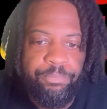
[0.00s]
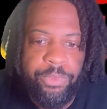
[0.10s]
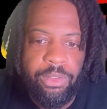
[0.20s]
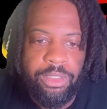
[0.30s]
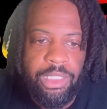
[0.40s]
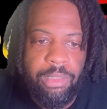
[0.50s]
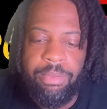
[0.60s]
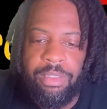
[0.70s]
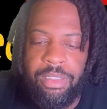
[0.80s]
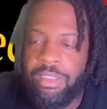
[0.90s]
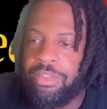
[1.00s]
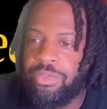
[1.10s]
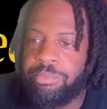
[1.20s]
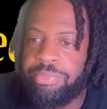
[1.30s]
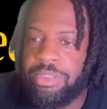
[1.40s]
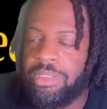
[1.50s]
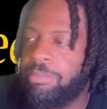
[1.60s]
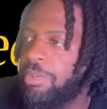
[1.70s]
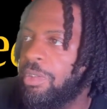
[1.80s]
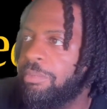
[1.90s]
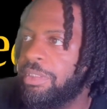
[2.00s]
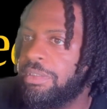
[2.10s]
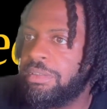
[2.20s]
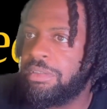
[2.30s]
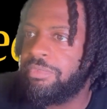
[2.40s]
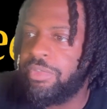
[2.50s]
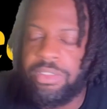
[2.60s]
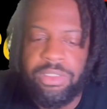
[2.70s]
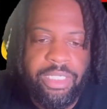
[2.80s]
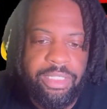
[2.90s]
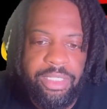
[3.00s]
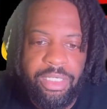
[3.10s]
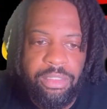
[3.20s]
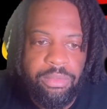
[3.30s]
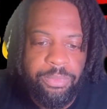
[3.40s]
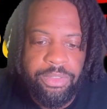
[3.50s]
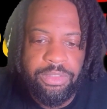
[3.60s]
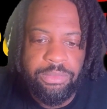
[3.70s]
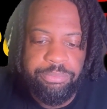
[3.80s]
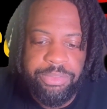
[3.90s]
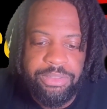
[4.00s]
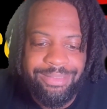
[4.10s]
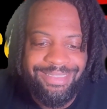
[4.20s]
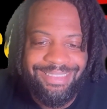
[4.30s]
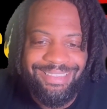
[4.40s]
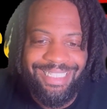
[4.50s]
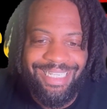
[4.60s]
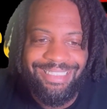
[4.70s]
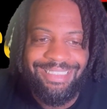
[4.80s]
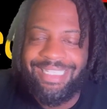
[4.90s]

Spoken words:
You can pull up on me. If you're in the Atlanta area, we can get some business done.